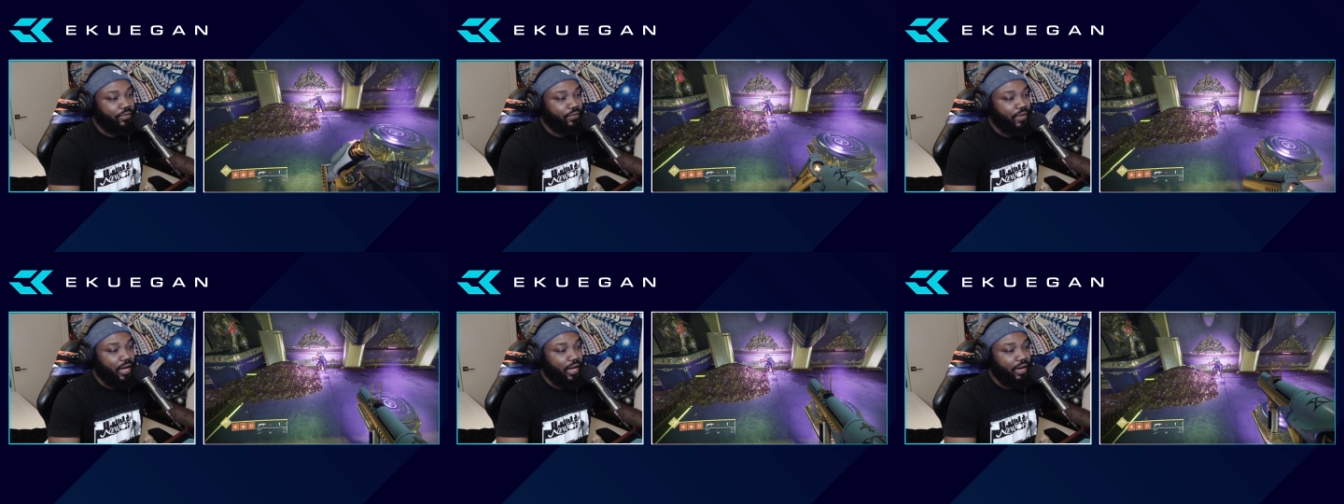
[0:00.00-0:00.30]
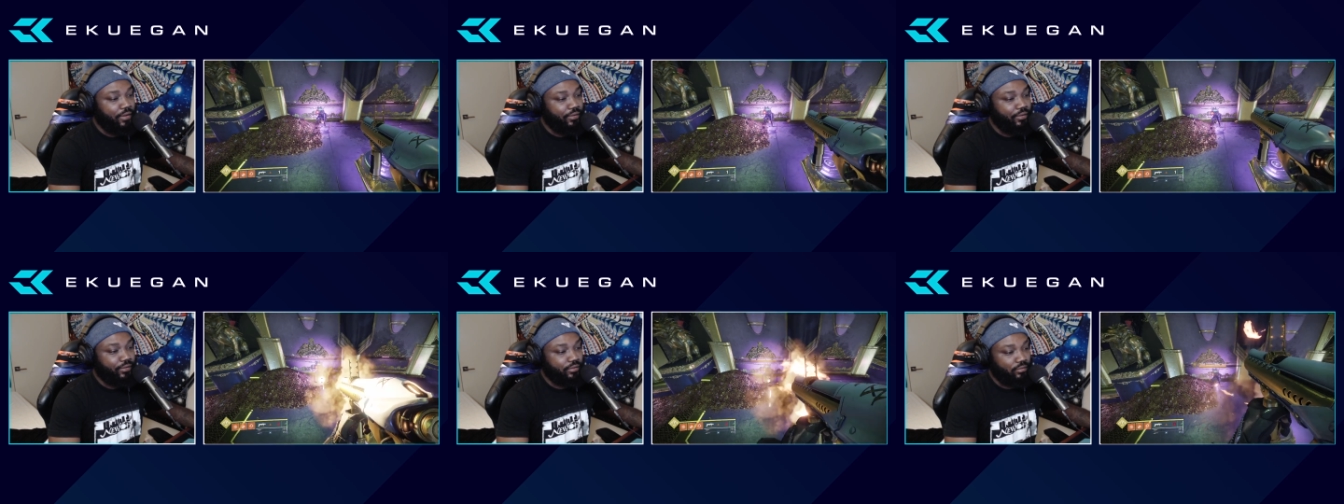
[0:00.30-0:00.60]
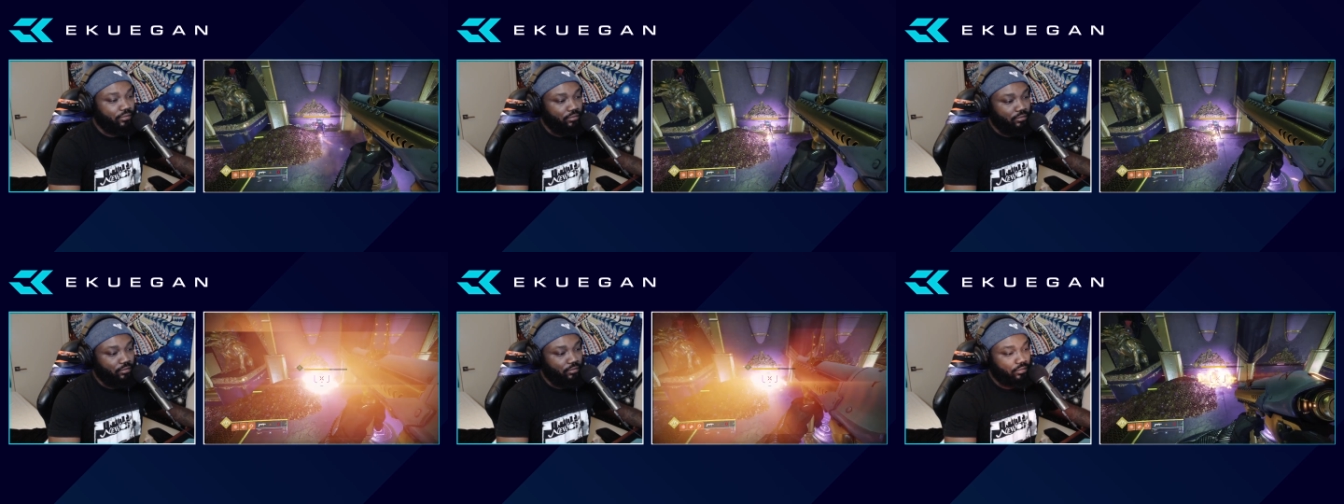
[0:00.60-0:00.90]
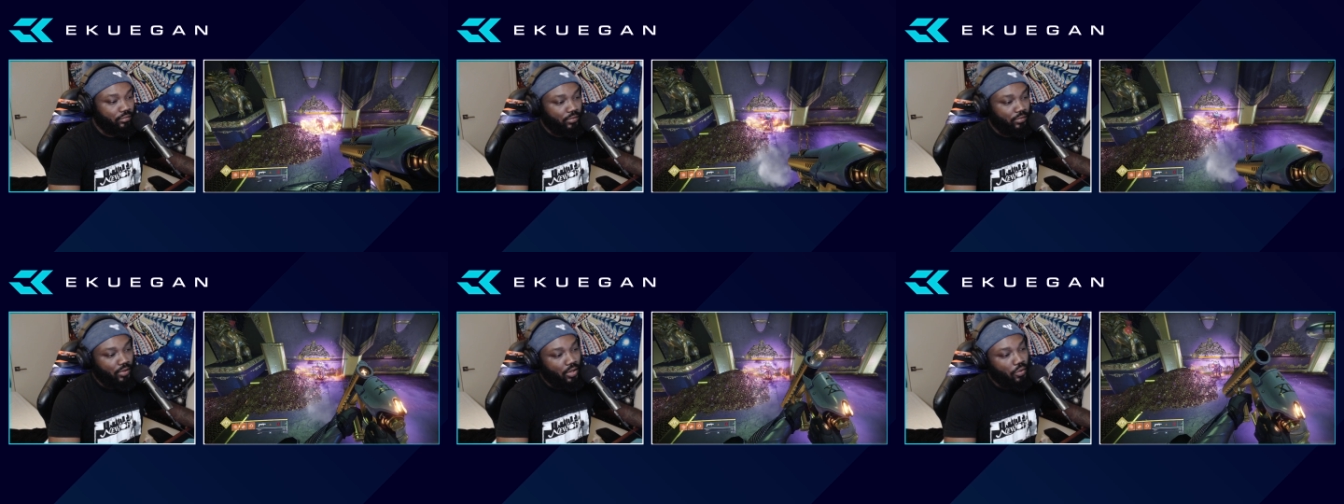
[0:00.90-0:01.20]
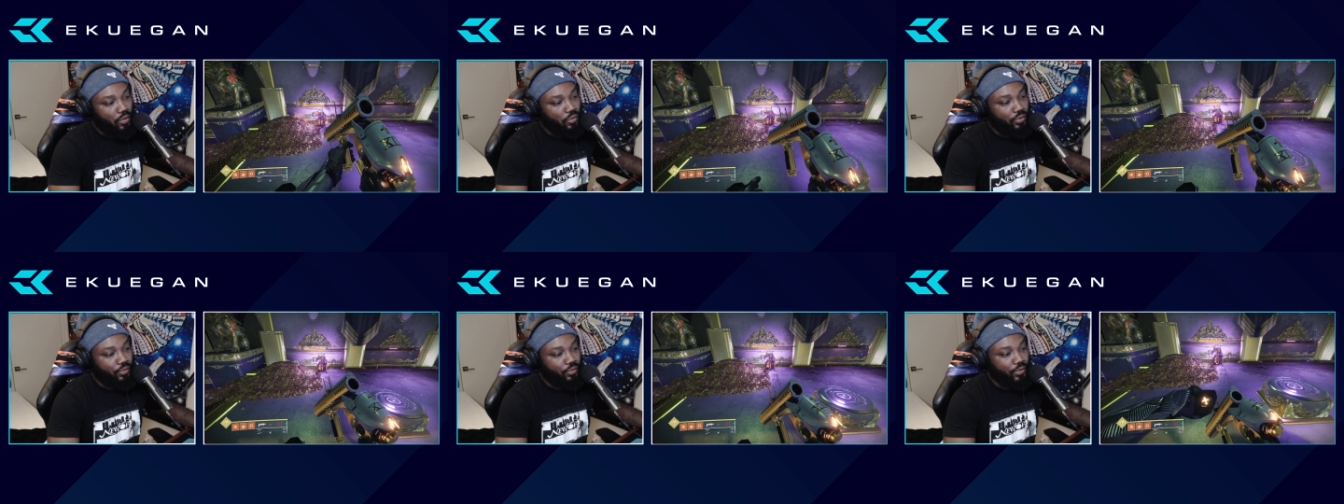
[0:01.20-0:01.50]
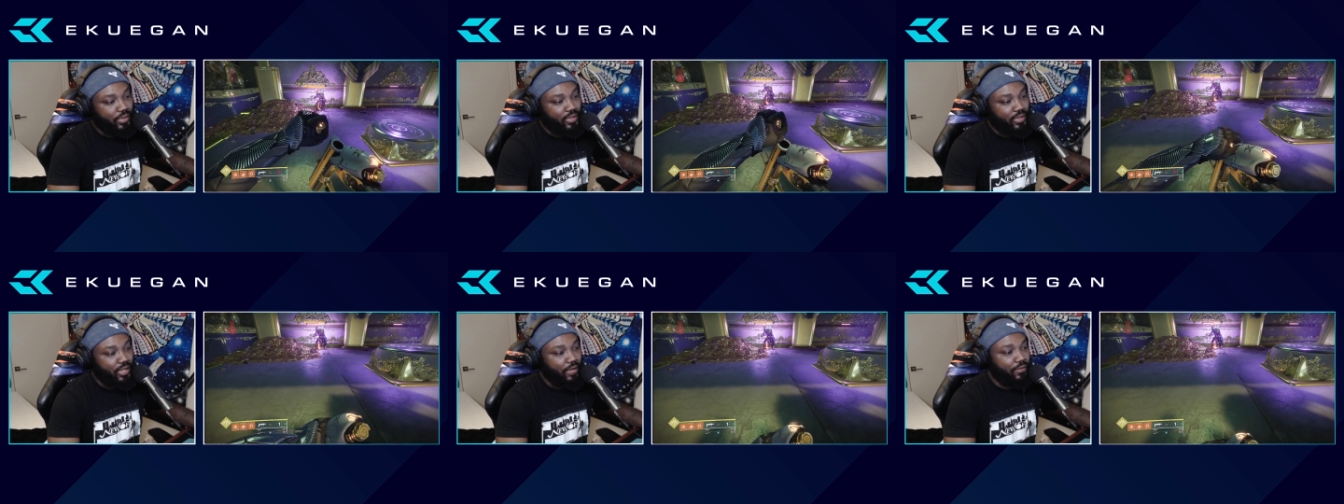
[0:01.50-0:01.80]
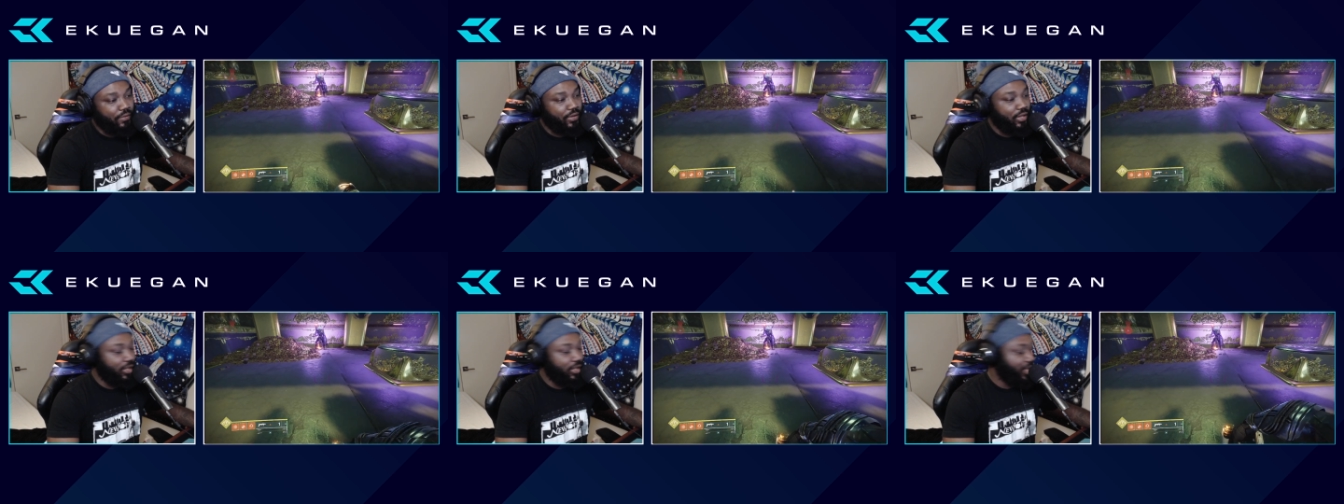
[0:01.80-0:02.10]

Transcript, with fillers: 5037 and